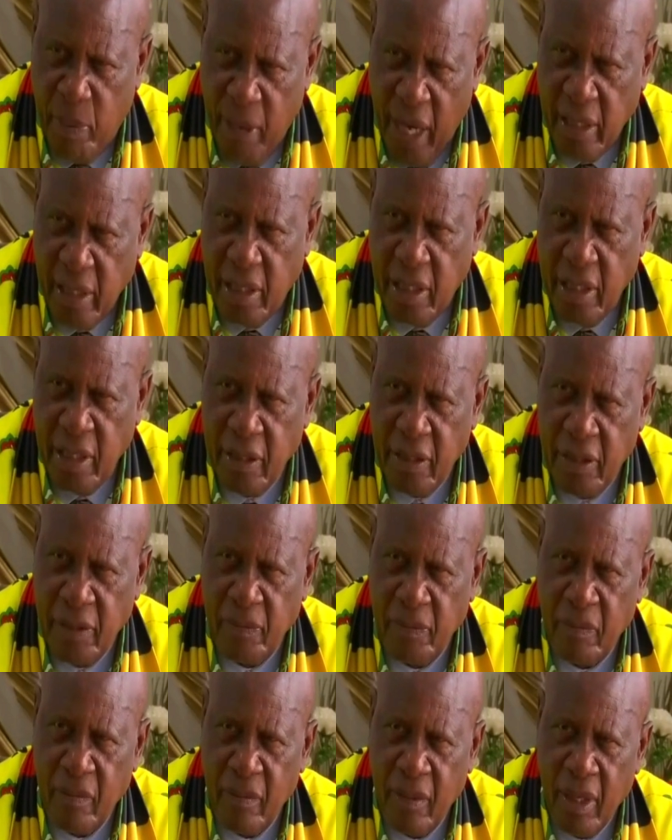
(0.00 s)
party.
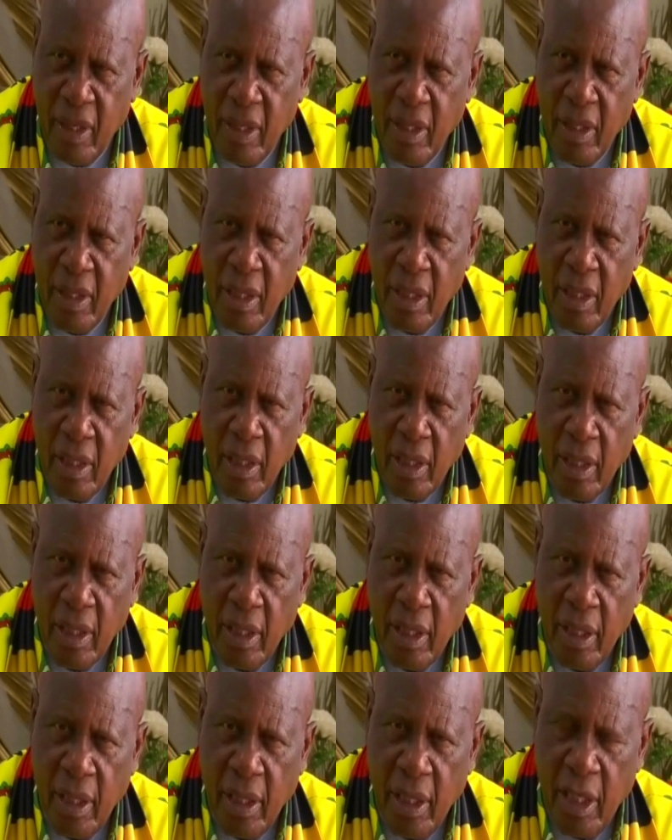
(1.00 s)

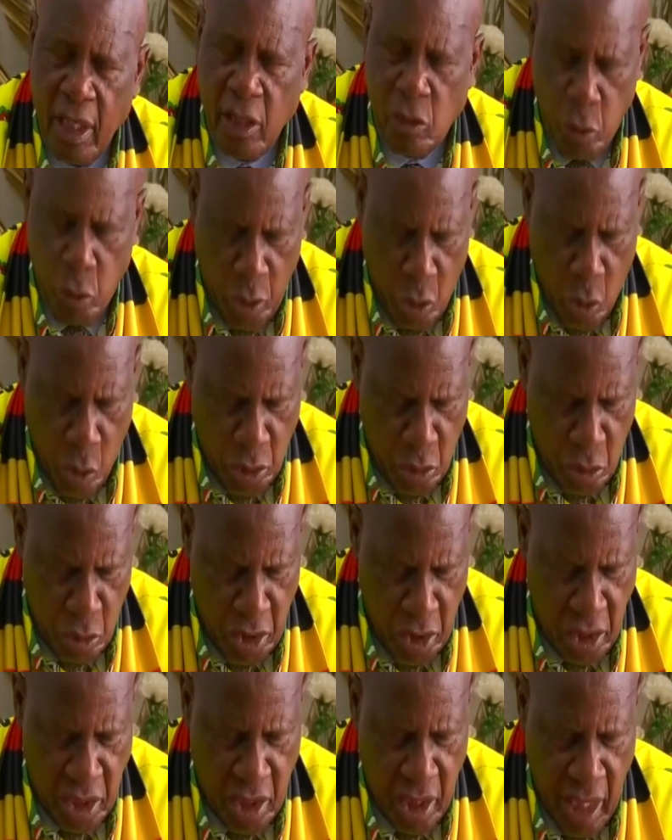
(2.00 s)
As we go into
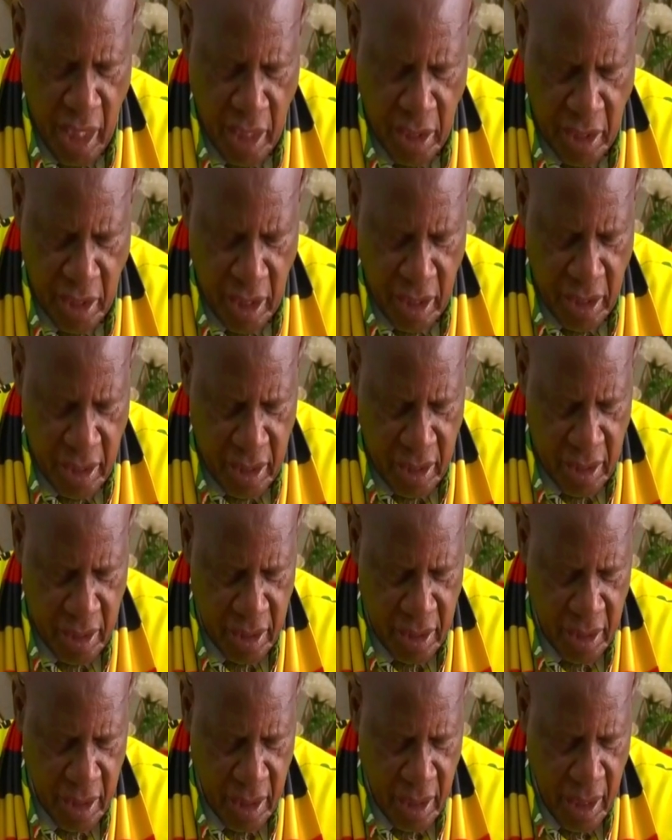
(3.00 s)
these elections,
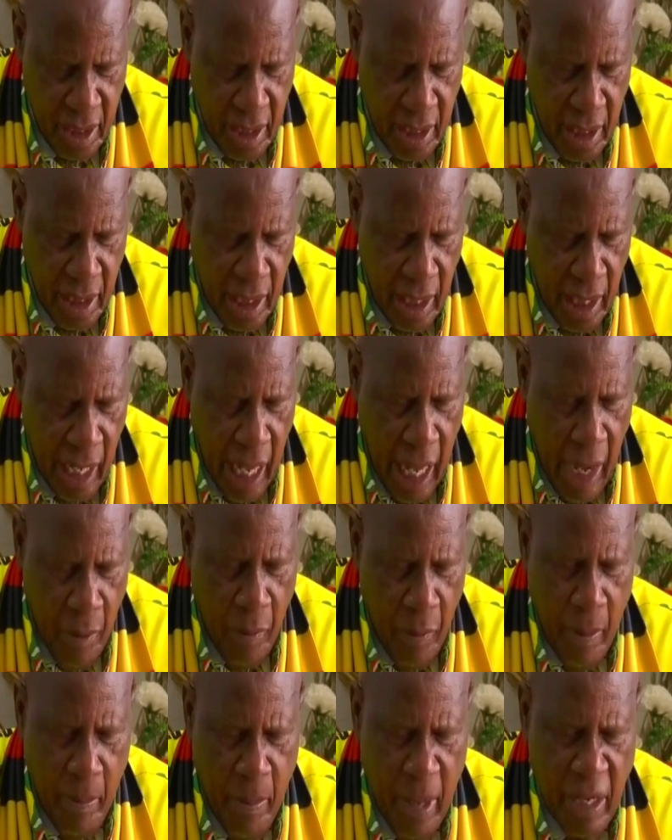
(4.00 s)

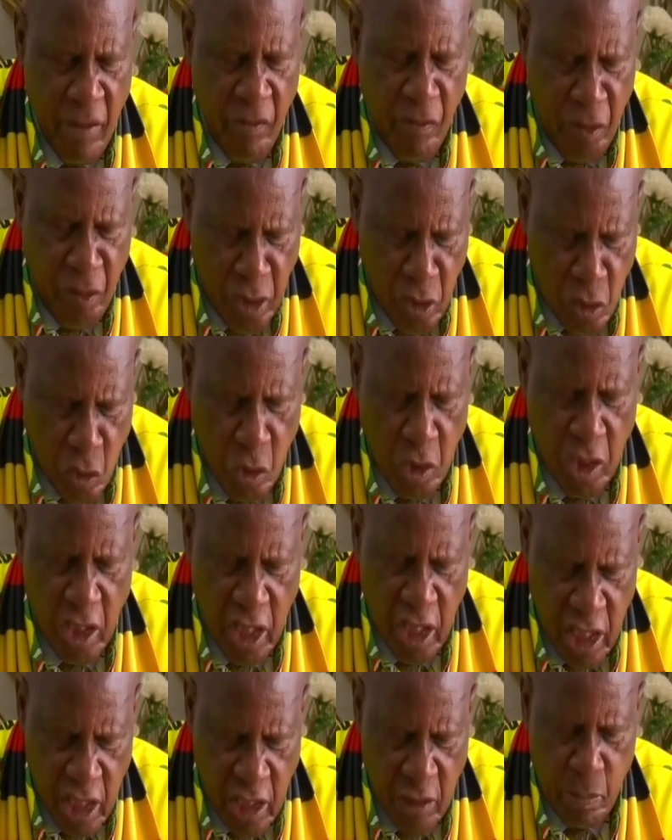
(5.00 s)
our manifesto
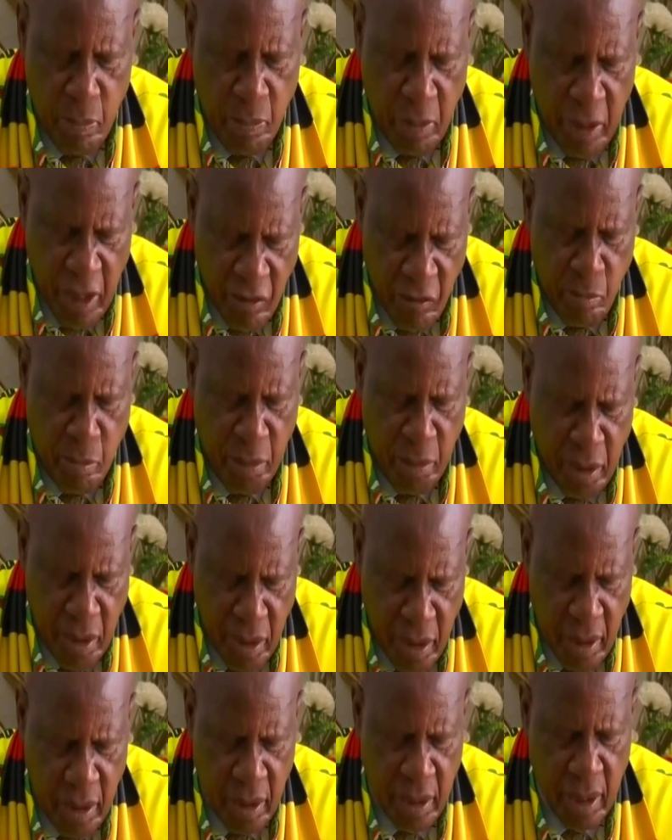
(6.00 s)
has
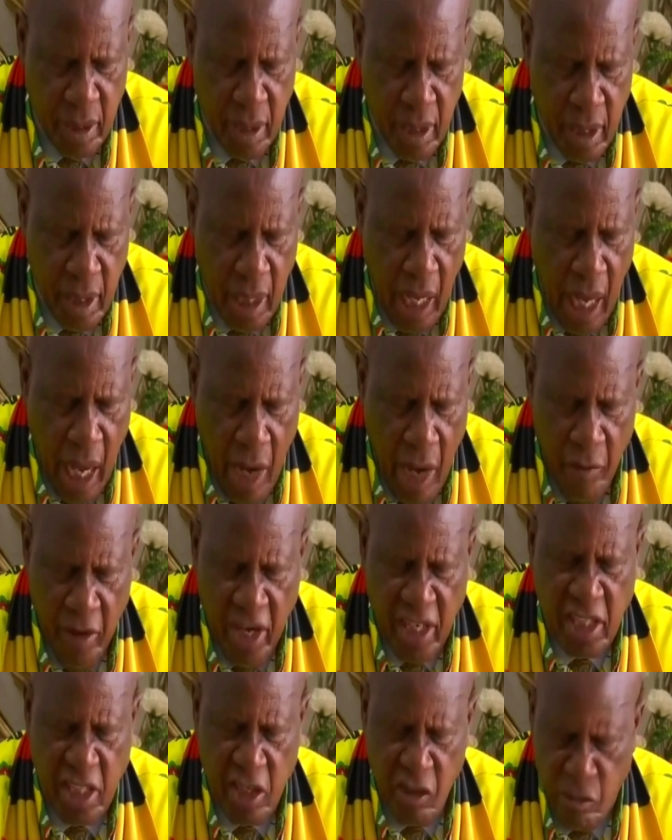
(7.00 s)
been our
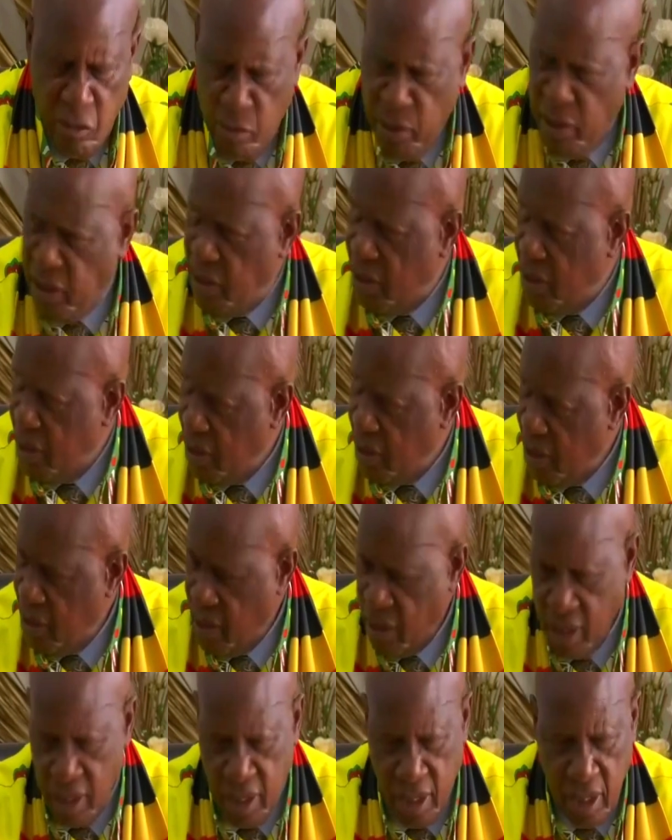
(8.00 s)
achievements
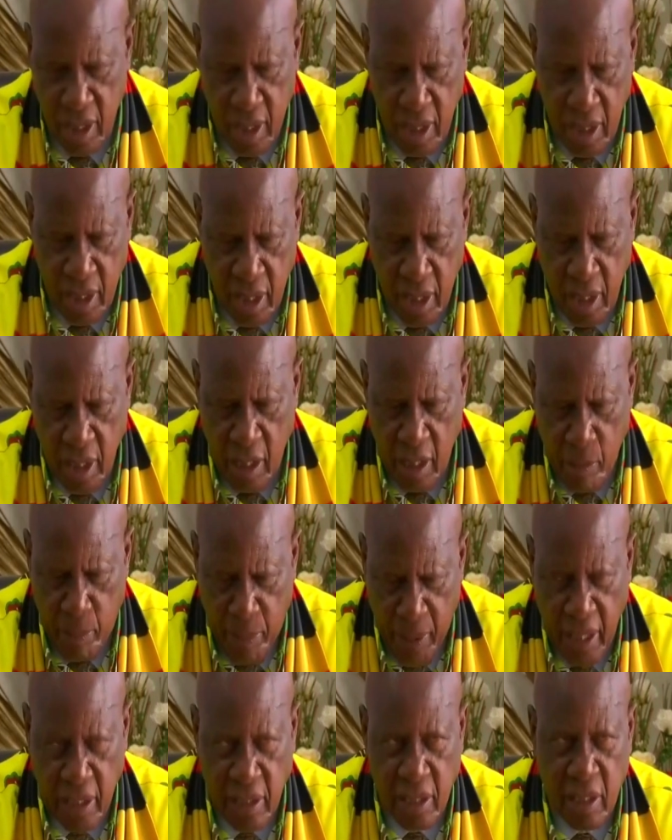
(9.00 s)
in the
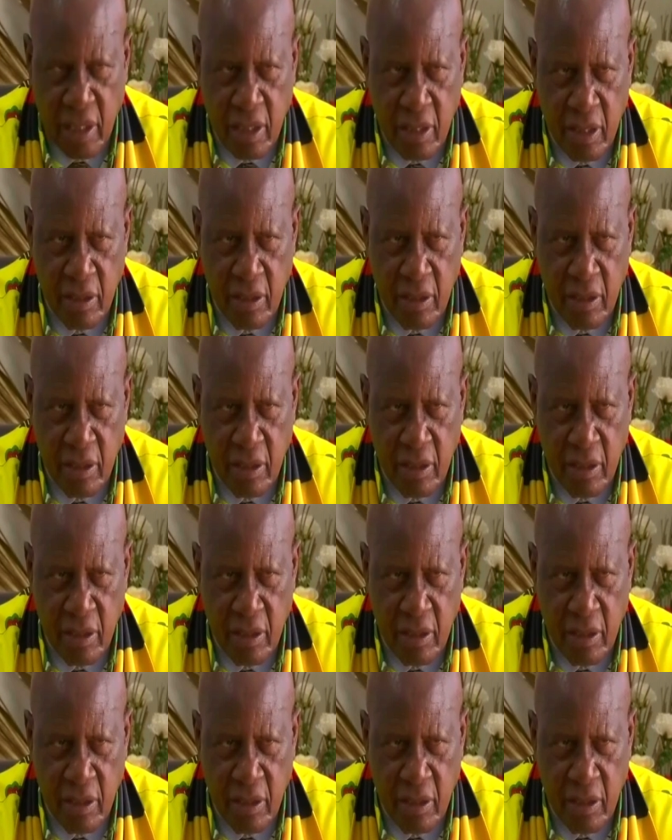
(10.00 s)
past